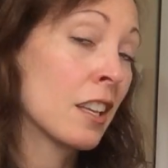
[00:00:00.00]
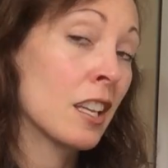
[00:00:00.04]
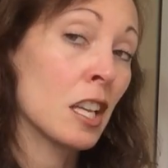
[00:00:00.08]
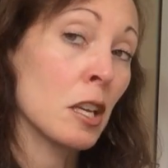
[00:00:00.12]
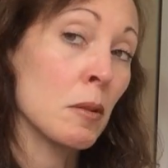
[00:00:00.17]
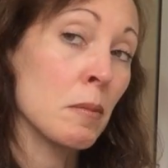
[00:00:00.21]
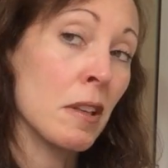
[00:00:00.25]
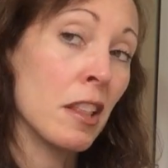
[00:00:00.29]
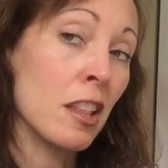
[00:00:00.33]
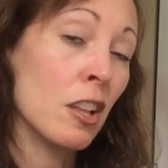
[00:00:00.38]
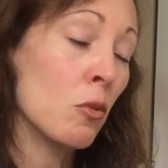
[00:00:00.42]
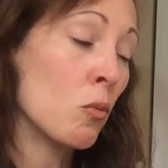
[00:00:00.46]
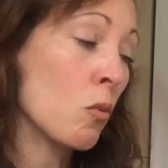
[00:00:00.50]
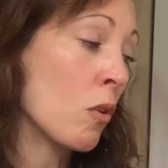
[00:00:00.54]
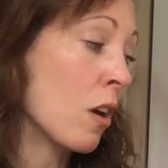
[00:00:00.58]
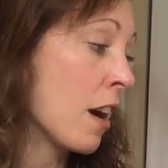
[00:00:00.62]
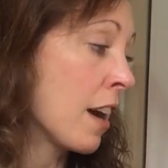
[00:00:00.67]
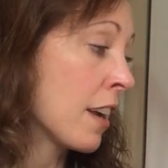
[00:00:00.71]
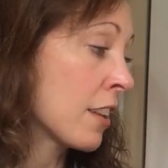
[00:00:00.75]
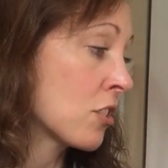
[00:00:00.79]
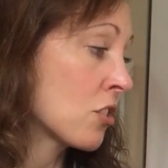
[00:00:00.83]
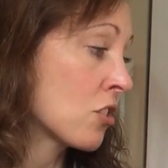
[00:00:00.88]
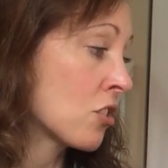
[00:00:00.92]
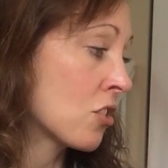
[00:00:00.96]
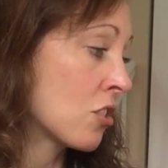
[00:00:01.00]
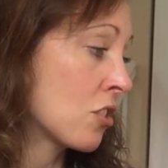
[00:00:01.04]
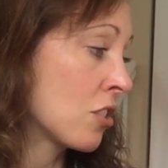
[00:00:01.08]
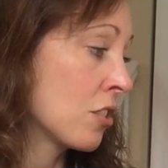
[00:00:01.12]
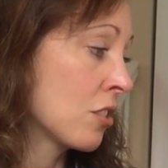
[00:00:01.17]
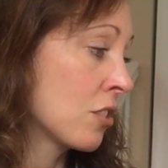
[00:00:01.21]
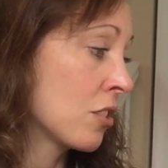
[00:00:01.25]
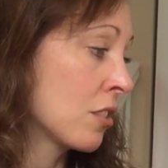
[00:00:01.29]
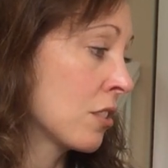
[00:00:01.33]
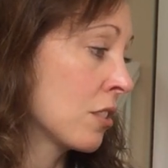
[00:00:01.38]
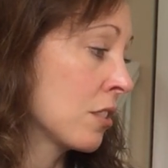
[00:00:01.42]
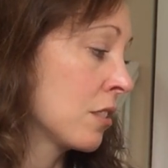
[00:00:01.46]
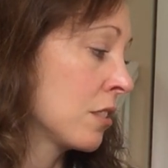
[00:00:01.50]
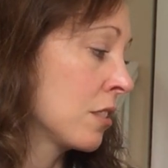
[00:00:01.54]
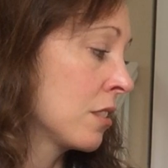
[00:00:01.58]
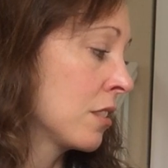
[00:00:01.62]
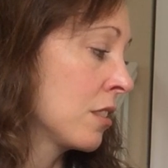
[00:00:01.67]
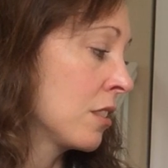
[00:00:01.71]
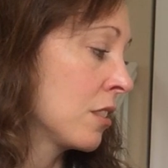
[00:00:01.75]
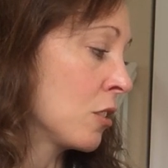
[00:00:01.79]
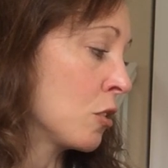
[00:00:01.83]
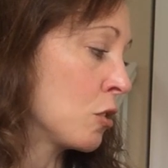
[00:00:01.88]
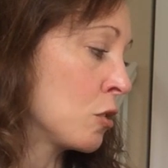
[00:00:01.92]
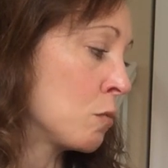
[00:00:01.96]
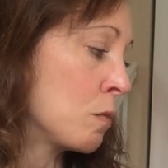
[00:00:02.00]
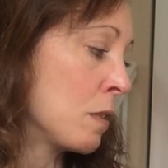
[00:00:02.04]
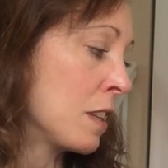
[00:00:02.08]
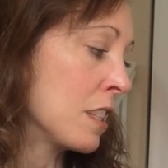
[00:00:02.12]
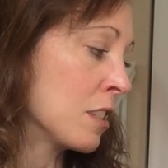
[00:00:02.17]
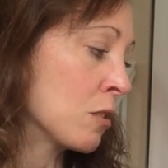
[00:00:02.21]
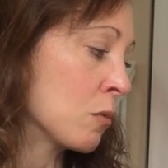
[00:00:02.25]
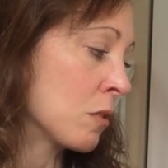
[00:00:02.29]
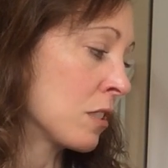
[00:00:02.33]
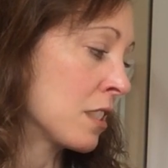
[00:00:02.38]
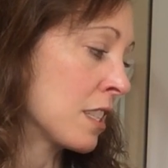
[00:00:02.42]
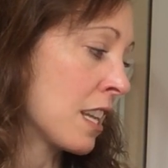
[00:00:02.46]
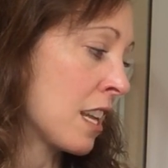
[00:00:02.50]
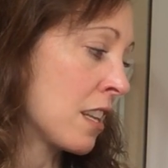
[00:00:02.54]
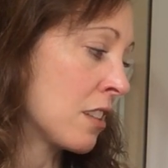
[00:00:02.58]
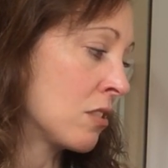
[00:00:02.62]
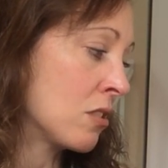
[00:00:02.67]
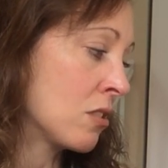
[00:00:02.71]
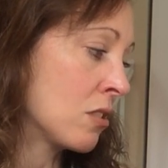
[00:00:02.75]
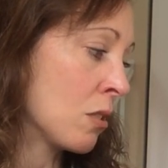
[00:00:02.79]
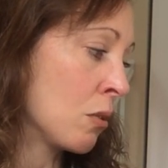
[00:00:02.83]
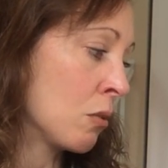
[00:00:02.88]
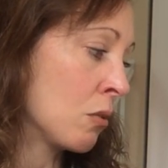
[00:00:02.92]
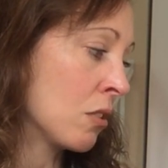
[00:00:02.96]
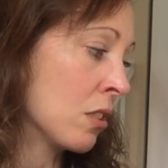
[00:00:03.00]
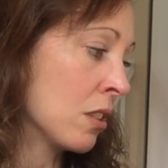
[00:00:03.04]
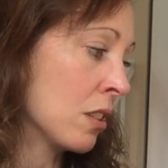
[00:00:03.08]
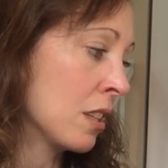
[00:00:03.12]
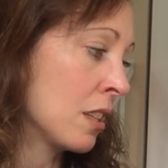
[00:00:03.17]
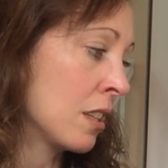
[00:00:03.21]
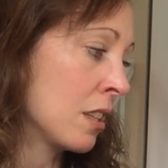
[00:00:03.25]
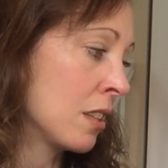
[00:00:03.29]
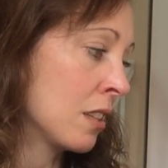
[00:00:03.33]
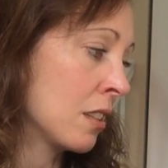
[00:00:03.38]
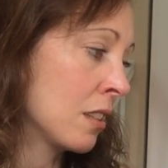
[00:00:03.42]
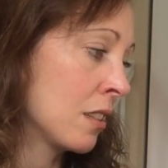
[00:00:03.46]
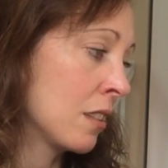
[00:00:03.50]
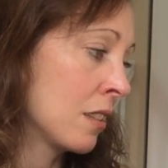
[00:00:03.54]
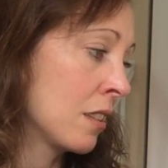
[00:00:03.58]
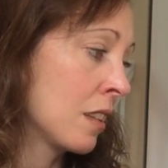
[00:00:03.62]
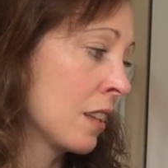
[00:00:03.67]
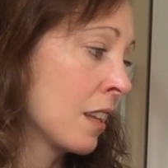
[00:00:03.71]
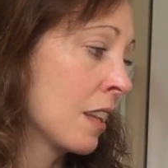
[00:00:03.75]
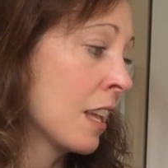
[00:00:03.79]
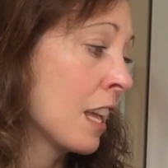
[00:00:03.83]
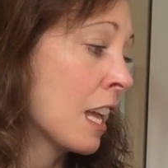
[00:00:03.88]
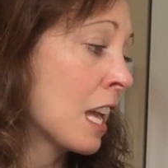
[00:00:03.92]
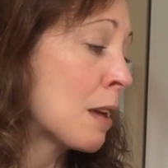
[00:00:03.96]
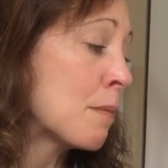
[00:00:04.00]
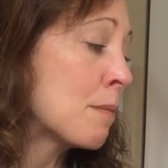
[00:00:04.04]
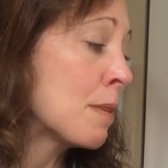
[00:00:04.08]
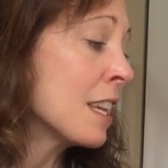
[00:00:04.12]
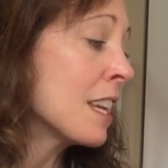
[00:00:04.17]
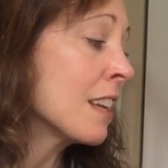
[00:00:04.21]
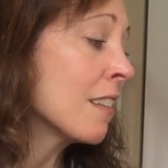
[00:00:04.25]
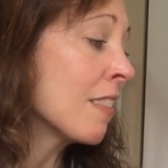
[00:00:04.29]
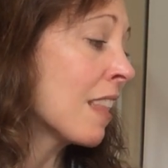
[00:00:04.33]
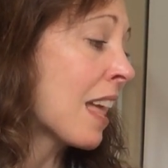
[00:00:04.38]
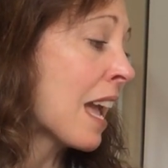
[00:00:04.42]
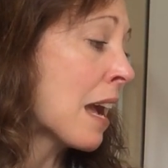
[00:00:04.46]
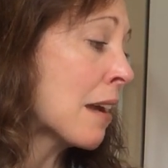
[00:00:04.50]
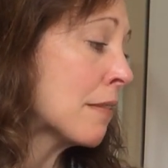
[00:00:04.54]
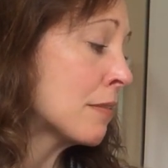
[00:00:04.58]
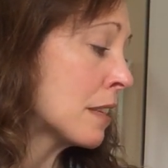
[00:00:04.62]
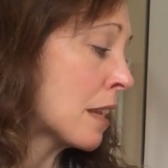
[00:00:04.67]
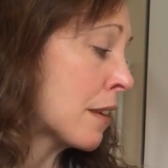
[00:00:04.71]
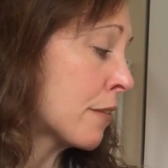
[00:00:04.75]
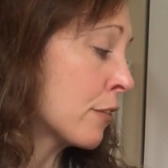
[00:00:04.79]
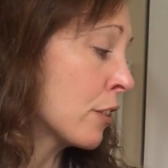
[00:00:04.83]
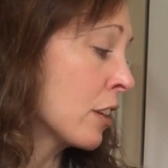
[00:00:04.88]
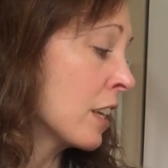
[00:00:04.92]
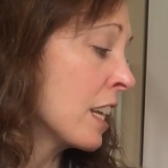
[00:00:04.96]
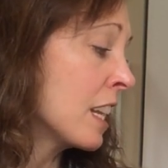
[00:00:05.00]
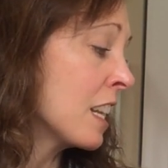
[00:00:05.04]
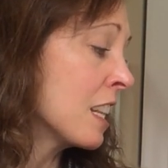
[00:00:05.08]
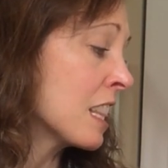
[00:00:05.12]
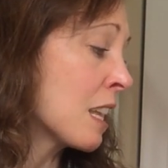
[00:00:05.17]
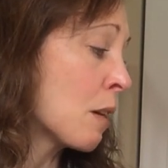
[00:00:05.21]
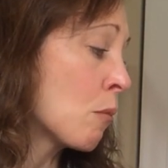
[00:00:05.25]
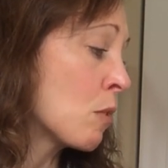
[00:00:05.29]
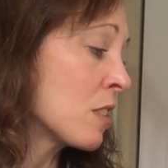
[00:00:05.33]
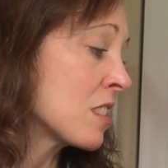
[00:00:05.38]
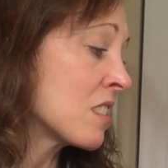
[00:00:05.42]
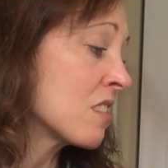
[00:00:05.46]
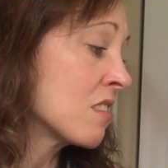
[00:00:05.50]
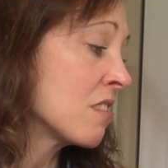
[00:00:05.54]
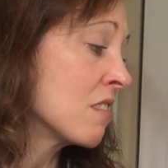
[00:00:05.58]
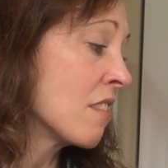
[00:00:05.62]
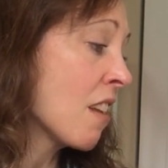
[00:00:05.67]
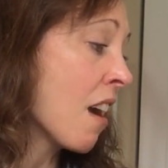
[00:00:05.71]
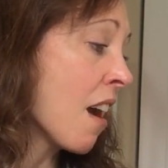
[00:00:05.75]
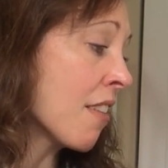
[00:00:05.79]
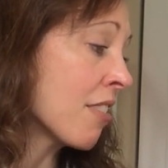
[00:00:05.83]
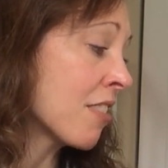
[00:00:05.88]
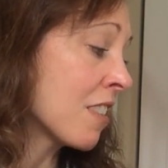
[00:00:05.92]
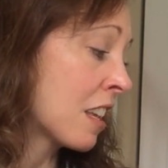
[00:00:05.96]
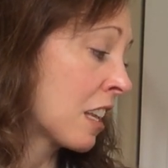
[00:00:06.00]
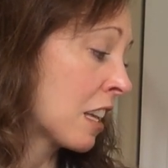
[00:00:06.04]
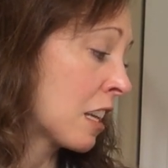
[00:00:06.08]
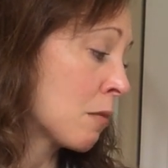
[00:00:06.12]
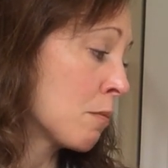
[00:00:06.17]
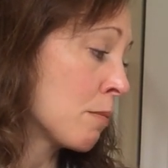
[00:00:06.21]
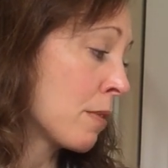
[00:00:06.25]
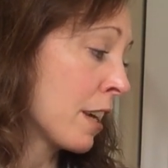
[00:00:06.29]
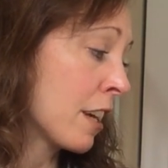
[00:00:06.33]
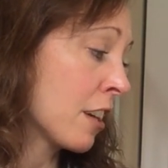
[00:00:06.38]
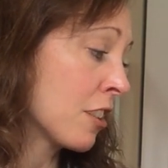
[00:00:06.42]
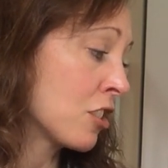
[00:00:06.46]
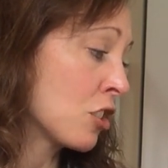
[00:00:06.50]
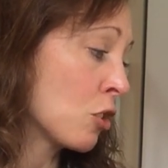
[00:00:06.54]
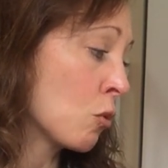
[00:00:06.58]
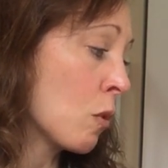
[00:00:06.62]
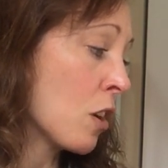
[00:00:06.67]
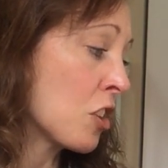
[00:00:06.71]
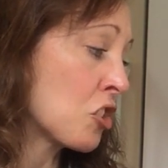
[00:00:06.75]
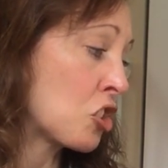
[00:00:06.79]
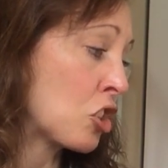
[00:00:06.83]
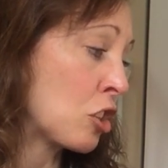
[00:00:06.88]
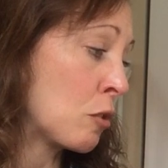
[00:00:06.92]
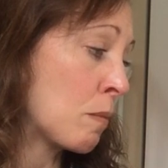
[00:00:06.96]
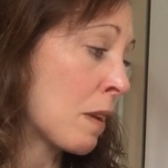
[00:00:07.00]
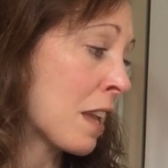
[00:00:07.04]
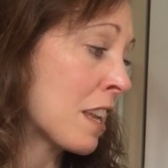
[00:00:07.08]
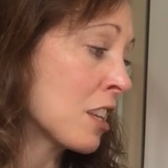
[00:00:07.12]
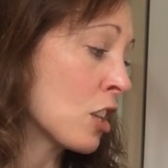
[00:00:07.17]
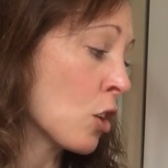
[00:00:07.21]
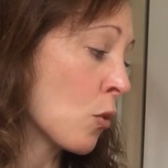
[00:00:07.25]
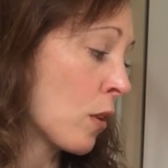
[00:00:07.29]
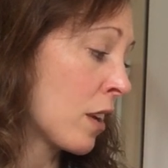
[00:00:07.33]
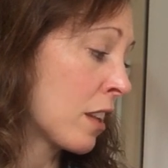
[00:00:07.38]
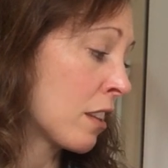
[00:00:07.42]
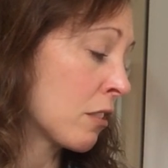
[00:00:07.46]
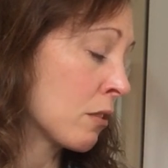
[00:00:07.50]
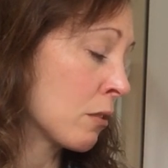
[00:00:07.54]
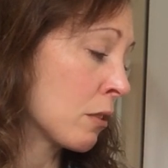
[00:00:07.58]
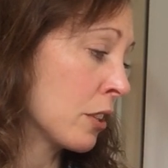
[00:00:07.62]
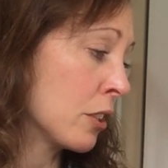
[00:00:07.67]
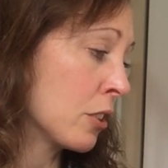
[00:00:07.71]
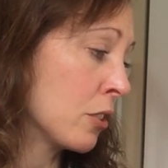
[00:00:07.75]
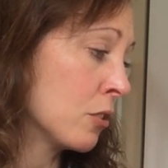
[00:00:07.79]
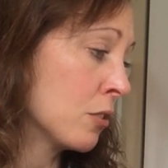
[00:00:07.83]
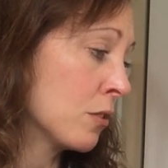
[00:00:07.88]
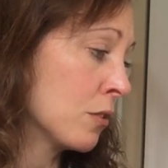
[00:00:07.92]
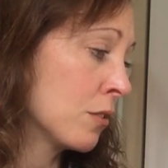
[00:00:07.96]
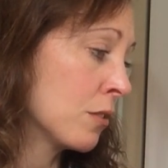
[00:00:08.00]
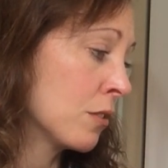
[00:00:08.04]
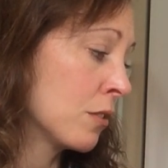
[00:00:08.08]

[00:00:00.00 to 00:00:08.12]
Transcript: Camilla watched. Those beans would taste so good. And being laughed at for eating them was nothing compared to what she'd been going through.